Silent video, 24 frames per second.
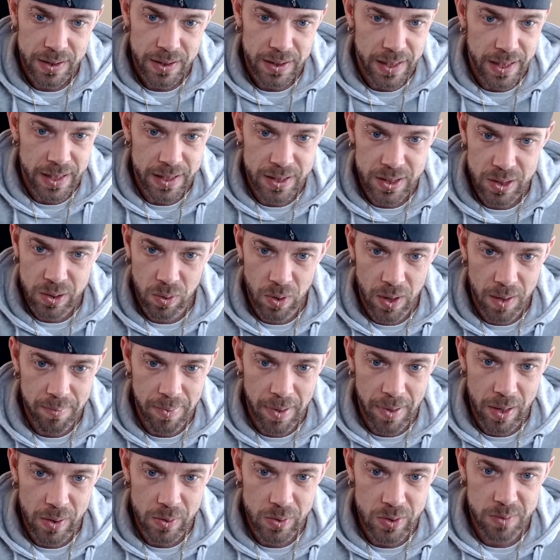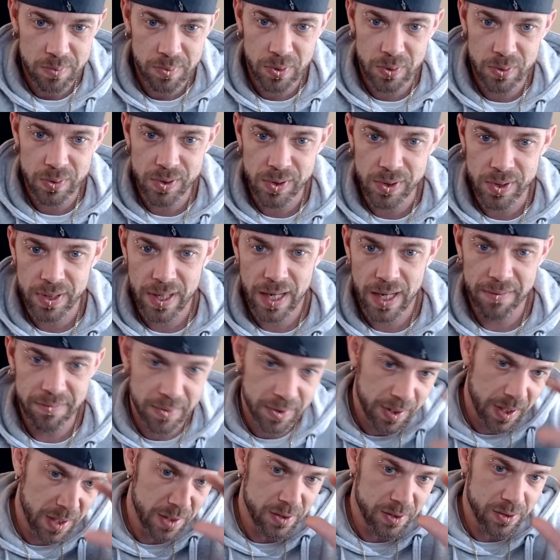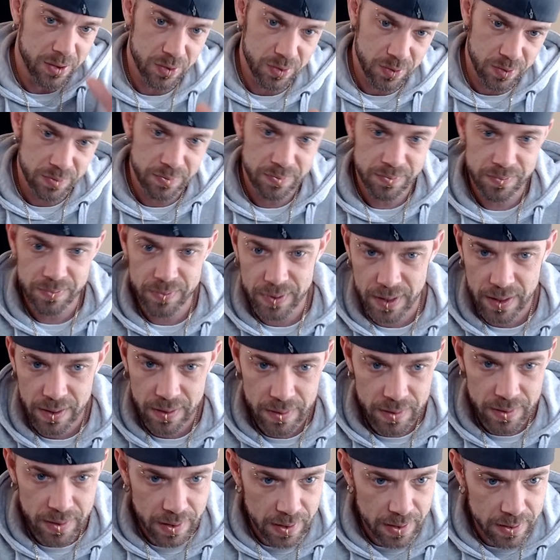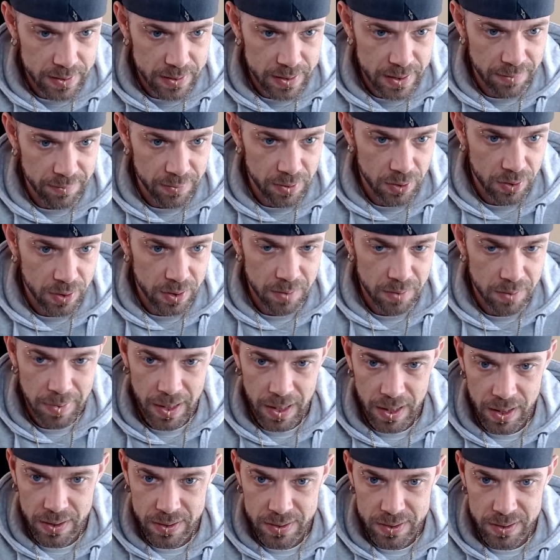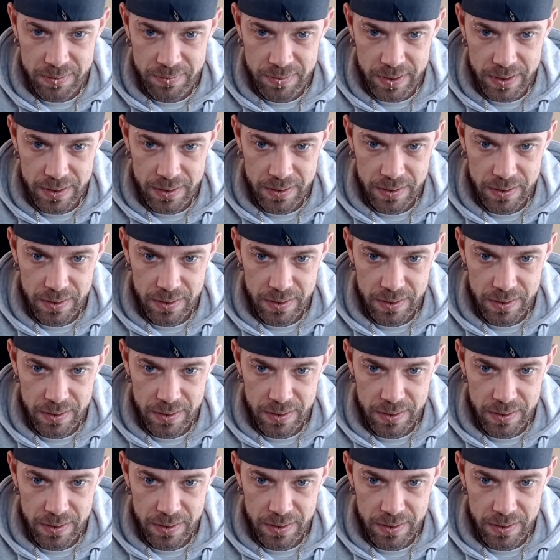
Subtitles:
It's quite poseable. You can have the gun sort of, you know, let's have a look at the parts of it.